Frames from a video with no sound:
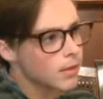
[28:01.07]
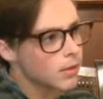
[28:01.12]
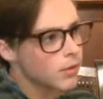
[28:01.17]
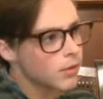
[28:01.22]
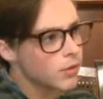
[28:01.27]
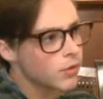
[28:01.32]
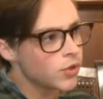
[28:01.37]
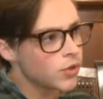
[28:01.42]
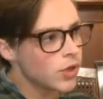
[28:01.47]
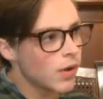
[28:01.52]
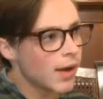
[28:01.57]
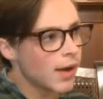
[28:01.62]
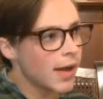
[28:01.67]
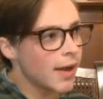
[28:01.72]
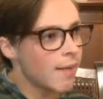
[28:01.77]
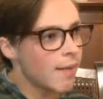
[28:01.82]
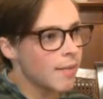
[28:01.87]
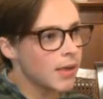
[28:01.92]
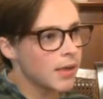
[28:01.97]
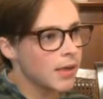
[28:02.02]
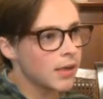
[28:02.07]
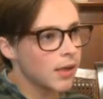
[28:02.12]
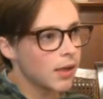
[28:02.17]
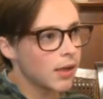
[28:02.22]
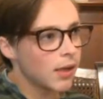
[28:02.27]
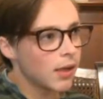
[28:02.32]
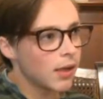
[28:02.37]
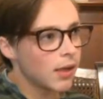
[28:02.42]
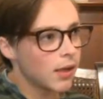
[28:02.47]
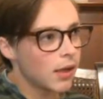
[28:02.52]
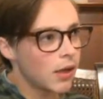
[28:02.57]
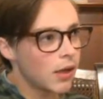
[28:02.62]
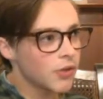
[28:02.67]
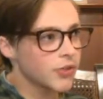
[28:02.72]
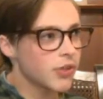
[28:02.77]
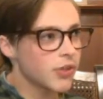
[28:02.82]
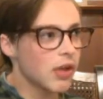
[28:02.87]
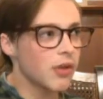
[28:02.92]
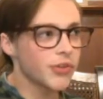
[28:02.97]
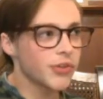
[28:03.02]
So I mean, I'll
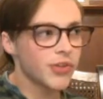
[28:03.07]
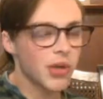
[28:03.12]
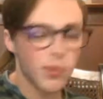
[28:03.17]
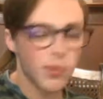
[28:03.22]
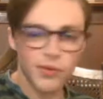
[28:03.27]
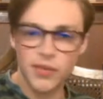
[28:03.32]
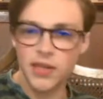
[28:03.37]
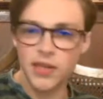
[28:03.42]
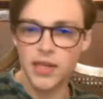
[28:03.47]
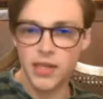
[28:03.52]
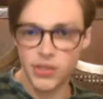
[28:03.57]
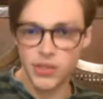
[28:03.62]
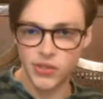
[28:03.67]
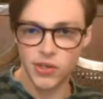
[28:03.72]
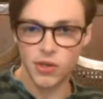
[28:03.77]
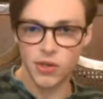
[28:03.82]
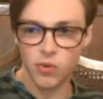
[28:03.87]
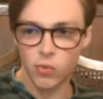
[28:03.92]
start with the easier one.